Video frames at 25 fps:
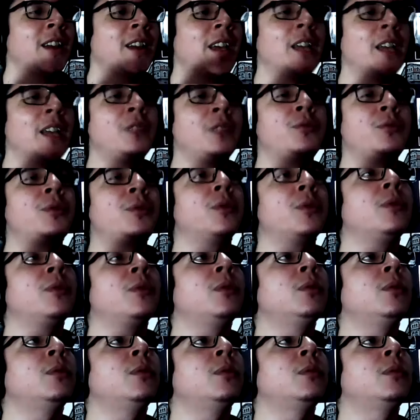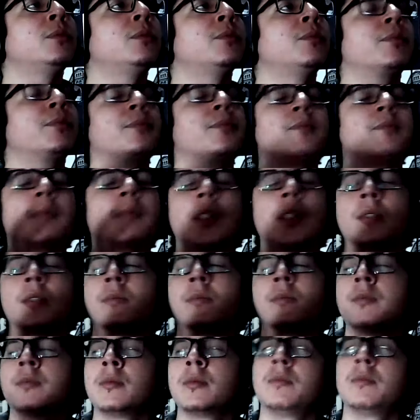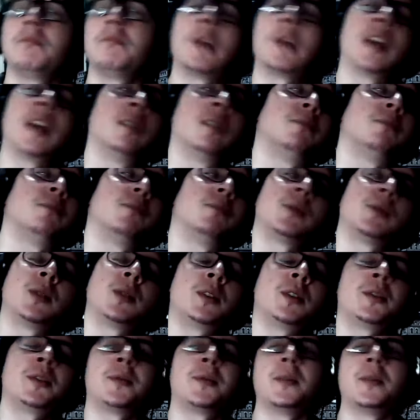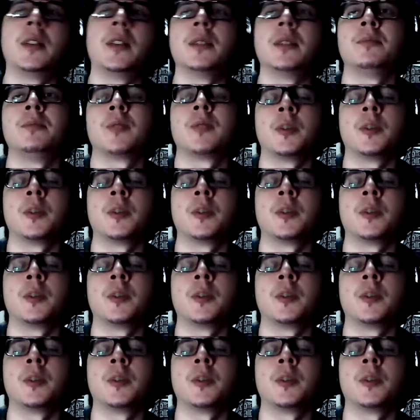Andrew, man, search for it.